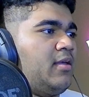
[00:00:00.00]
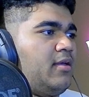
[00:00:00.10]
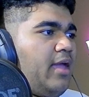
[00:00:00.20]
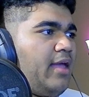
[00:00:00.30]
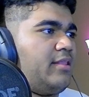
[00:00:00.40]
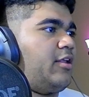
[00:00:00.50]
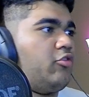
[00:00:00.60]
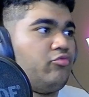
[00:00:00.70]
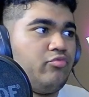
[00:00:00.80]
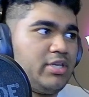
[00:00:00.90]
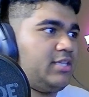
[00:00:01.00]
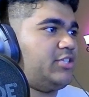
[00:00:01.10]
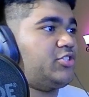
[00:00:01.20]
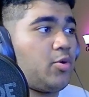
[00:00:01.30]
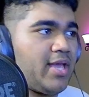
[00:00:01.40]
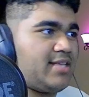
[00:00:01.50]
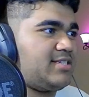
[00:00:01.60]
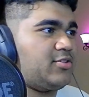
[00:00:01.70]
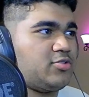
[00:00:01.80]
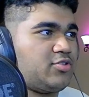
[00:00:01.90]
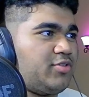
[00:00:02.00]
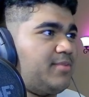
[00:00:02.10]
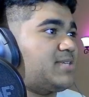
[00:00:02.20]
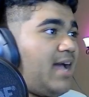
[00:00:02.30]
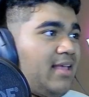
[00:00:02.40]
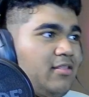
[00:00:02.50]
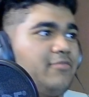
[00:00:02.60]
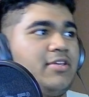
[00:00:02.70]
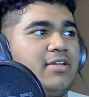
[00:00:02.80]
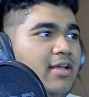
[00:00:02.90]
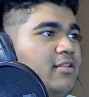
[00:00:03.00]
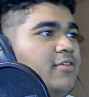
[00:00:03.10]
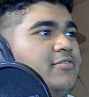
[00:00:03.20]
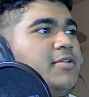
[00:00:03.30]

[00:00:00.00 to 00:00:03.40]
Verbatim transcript: and uh, really showcasing those screams. I love it. I love it.